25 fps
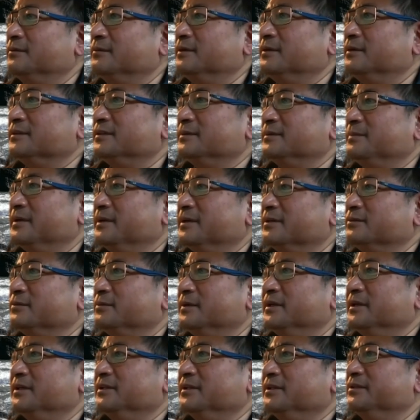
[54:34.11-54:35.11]
what's the best
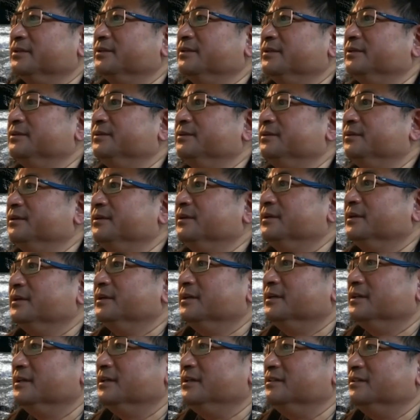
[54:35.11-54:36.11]
way to
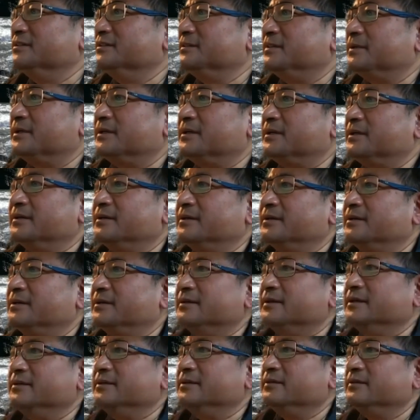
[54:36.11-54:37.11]
inspire
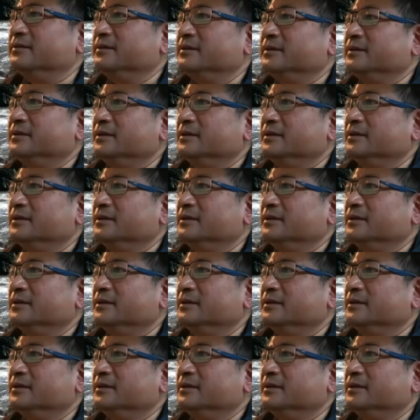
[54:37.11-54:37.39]
audience